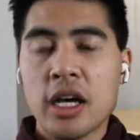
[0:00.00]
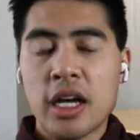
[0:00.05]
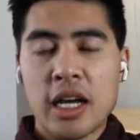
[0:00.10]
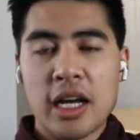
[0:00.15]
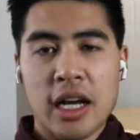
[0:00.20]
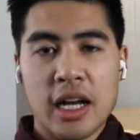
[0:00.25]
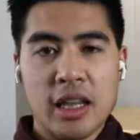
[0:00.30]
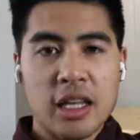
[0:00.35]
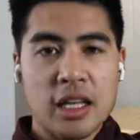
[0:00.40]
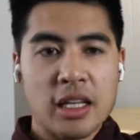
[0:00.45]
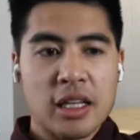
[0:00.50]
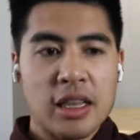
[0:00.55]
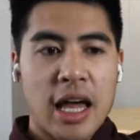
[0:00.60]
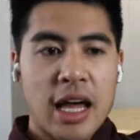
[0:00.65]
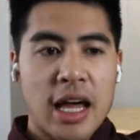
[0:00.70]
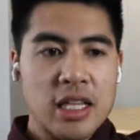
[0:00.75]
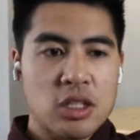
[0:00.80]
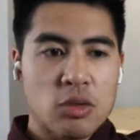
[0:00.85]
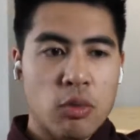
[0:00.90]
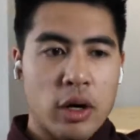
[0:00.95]
And I think
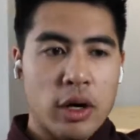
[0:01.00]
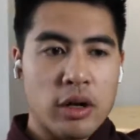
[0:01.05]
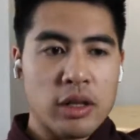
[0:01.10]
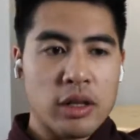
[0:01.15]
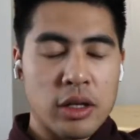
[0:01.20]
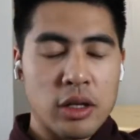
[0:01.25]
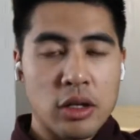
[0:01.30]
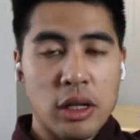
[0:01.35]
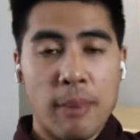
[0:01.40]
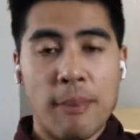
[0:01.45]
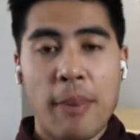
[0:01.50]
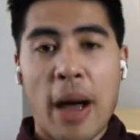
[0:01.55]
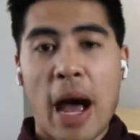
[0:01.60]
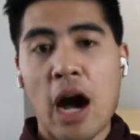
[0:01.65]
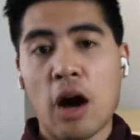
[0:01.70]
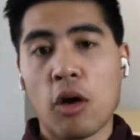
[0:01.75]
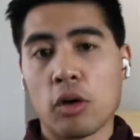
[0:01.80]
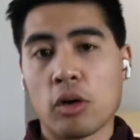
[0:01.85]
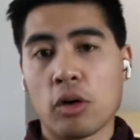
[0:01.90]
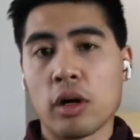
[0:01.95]
that's where the
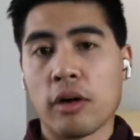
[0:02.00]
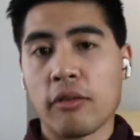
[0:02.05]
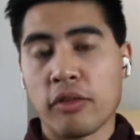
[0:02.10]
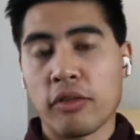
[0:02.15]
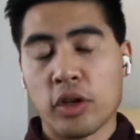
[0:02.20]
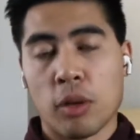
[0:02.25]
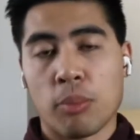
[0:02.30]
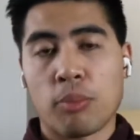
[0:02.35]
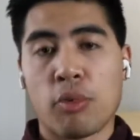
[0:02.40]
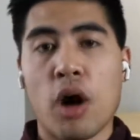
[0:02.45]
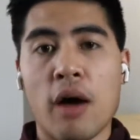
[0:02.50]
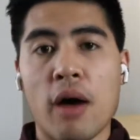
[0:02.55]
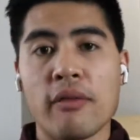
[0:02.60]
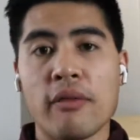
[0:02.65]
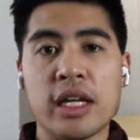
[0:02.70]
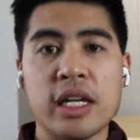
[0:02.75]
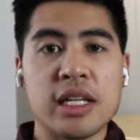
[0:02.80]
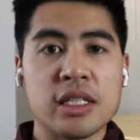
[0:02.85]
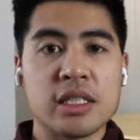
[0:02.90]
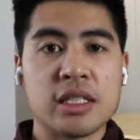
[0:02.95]
power of,
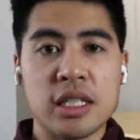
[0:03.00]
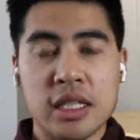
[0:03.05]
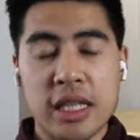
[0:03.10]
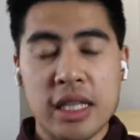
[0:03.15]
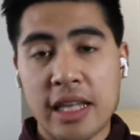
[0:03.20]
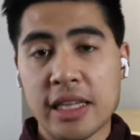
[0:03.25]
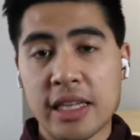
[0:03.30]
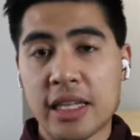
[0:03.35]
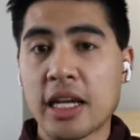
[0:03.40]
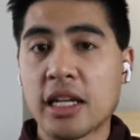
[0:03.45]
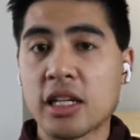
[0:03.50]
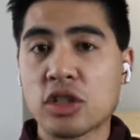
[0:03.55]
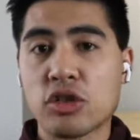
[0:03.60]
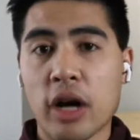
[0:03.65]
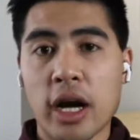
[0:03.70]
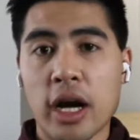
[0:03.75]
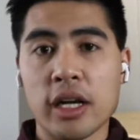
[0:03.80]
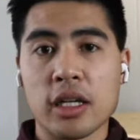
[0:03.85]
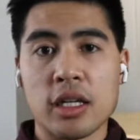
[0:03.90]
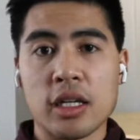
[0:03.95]
provenance and that data
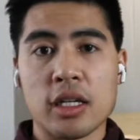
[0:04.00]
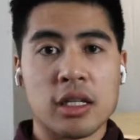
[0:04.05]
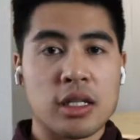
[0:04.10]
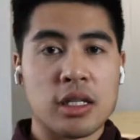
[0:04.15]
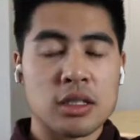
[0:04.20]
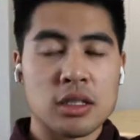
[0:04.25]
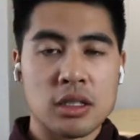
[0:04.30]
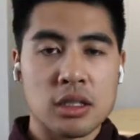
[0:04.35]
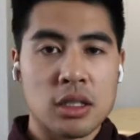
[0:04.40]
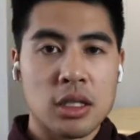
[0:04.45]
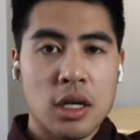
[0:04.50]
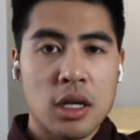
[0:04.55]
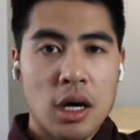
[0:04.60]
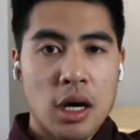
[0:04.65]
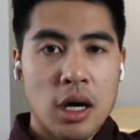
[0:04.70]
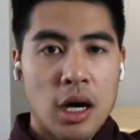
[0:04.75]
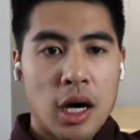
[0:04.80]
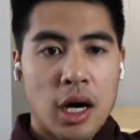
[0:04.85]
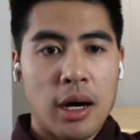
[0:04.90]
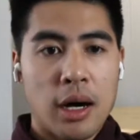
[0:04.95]
tracking is
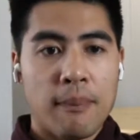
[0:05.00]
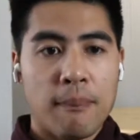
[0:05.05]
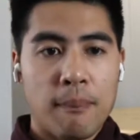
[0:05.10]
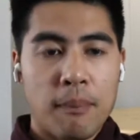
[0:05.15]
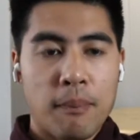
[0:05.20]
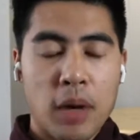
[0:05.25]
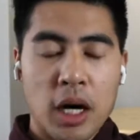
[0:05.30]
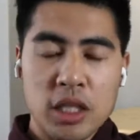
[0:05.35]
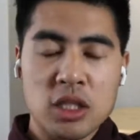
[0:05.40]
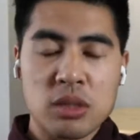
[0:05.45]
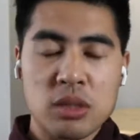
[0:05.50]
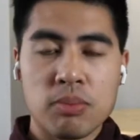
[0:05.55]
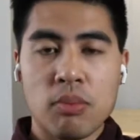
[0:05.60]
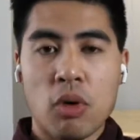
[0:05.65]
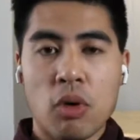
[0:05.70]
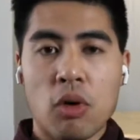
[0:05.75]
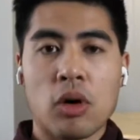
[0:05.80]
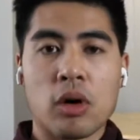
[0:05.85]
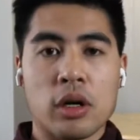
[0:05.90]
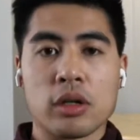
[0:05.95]
much
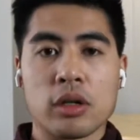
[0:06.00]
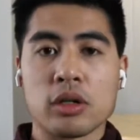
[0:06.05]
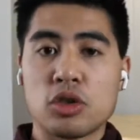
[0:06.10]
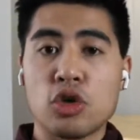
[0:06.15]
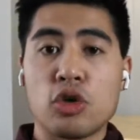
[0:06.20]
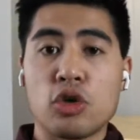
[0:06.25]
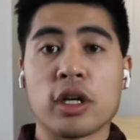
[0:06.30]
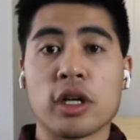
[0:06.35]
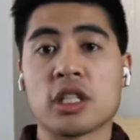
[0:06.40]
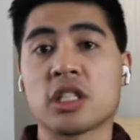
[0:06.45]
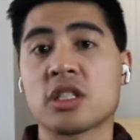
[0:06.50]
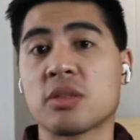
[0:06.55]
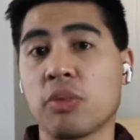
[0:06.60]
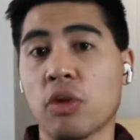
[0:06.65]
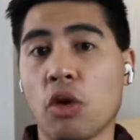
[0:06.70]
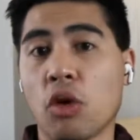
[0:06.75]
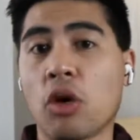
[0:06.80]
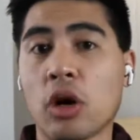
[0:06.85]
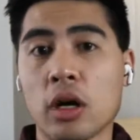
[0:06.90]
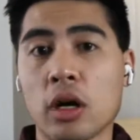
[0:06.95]
more to
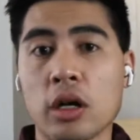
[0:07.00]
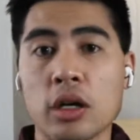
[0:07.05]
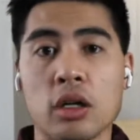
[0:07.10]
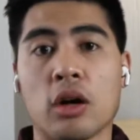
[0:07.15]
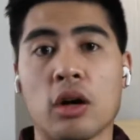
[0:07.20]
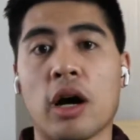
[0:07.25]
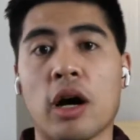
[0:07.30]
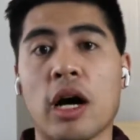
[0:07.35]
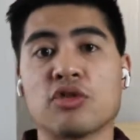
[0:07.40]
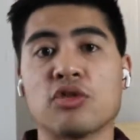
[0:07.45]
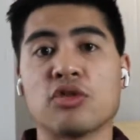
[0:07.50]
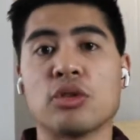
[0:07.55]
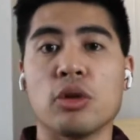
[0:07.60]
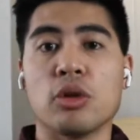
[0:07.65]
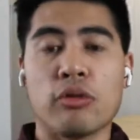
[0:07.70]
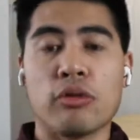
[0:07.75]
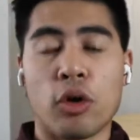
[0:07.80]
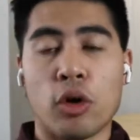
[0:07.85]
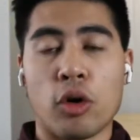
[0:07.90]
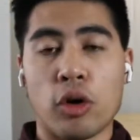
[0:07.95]
explore, as we
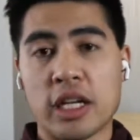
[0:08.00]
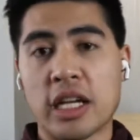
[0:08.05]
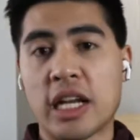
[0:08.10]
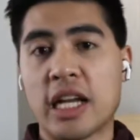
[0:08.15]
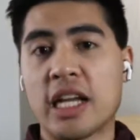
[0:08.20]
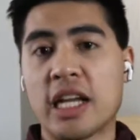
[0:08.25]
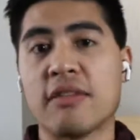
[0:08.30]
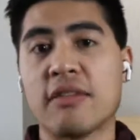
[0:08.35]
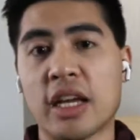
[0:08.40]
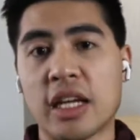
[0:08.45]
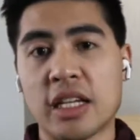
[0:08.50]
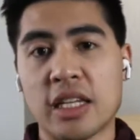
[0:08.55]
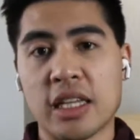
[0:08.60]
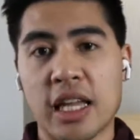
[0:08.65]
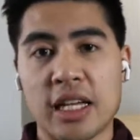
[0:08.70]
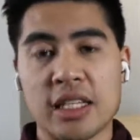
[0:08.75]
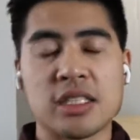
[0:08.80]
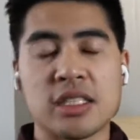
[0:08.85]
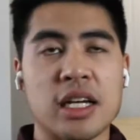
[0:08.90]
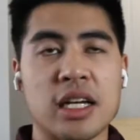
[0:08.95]
move forward and innovate in
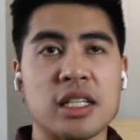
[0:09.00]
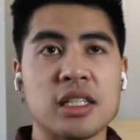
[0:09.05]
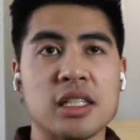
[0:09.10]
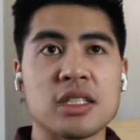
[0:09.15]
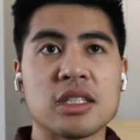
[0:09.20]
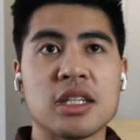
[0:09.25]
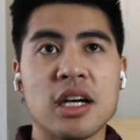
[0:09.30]
that sense.